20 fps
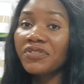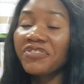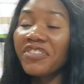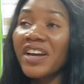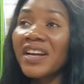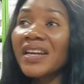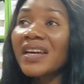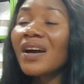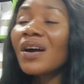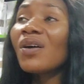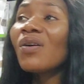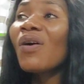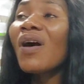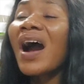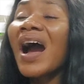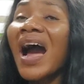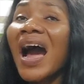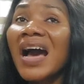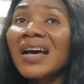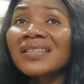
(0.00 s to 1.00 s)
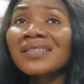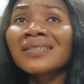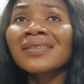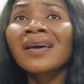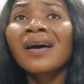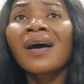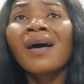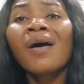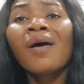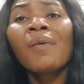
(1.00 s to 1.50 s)
Fennel
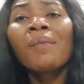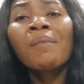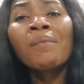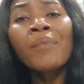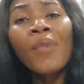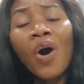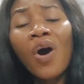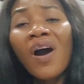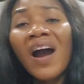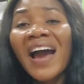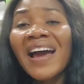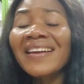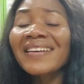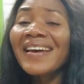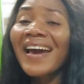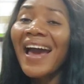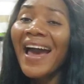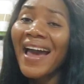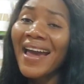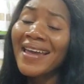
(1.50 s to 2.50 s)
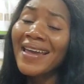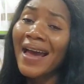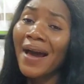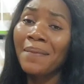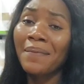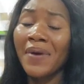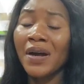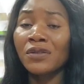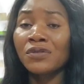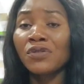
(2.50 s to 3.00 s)
has more and high
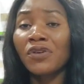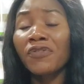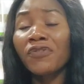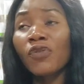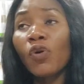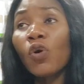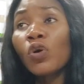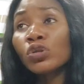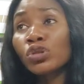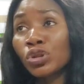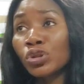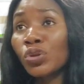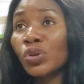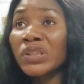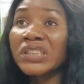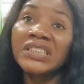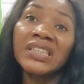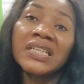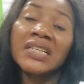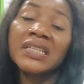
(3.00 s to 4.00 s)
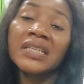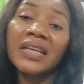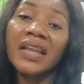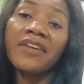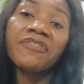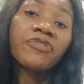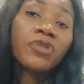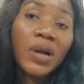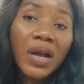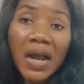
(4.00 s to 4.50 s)
amount of estrogen
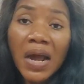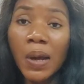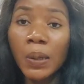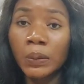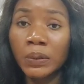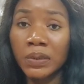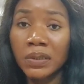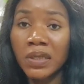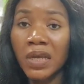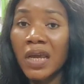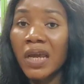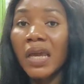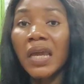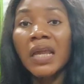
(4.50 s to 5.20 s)
level counts